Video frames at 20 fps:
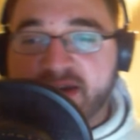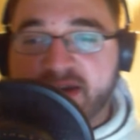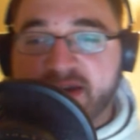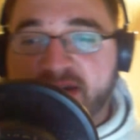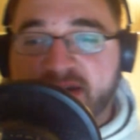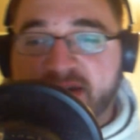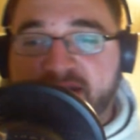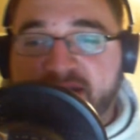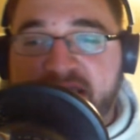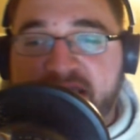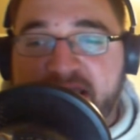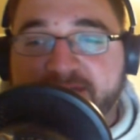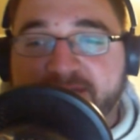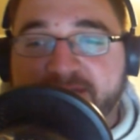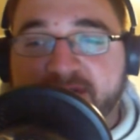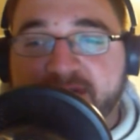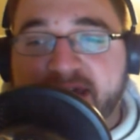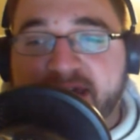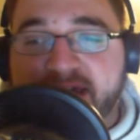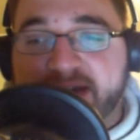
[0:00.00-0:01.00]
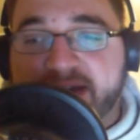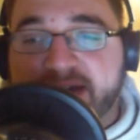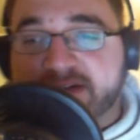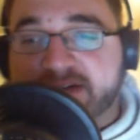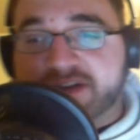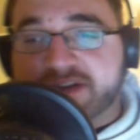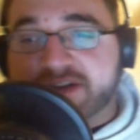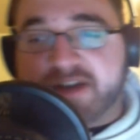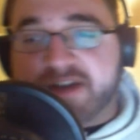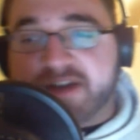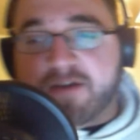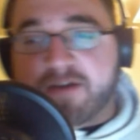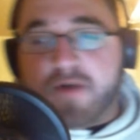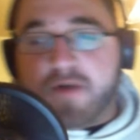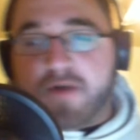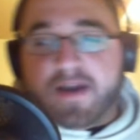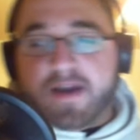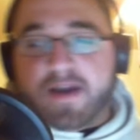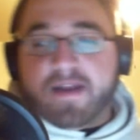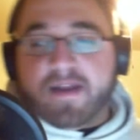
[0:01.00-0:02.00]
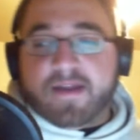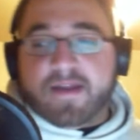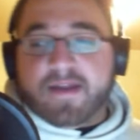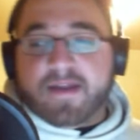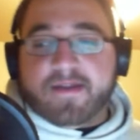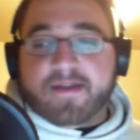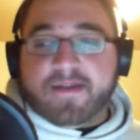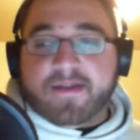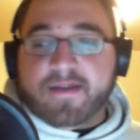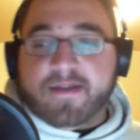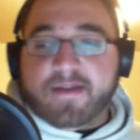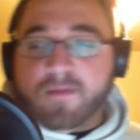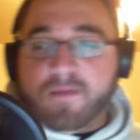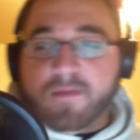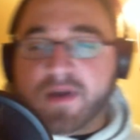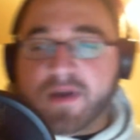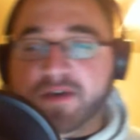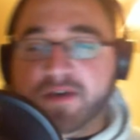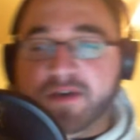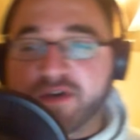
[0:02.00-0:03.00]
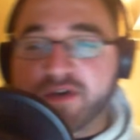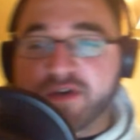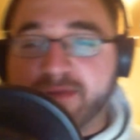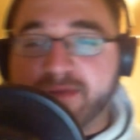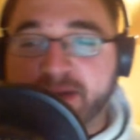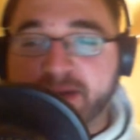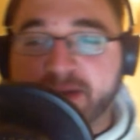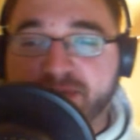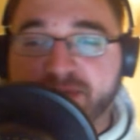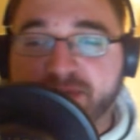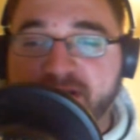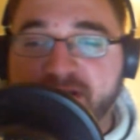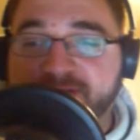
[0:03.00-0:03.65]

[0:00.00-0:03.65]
after that, just like what I do on my Priv.